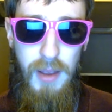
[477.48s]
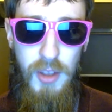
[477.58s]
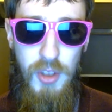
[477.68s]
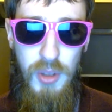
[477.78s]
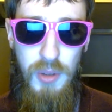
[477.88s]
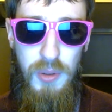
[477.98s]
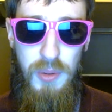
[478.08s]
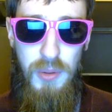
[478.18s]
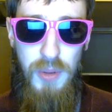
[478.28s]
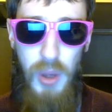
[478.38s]

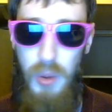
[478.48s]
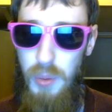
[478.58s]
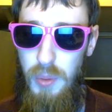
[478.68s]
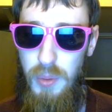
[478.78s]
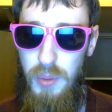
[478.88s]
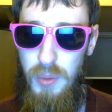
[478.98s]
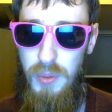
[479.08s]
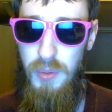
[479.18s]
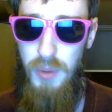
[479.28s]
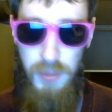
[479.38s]
So, no,
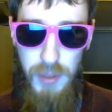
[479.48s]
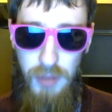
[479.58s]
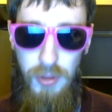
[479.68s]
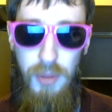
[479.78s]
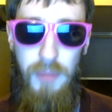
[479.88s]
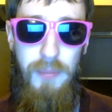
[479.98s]
not peaceful.